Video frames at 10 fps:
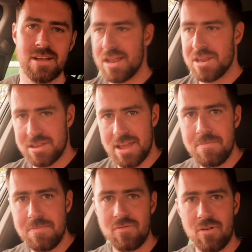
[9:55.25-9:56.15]
That
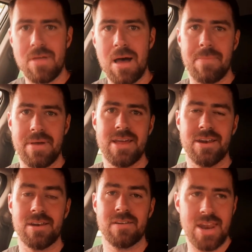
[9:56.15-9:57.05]
stems from that
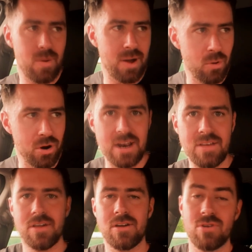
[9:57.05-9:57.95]
pain, and now I want to
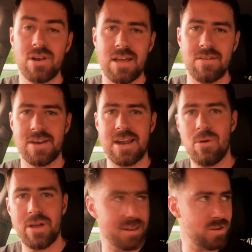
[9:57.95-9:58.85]
live the good life, and
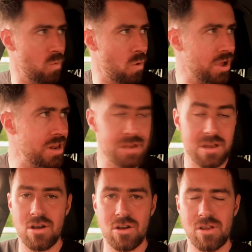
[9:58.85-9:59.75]
now I get to walk in
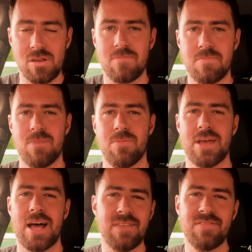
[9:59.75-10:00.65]
circles with people
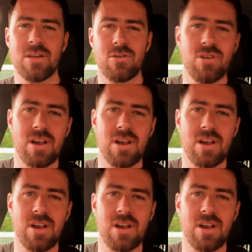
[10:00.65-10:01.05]
that are living the good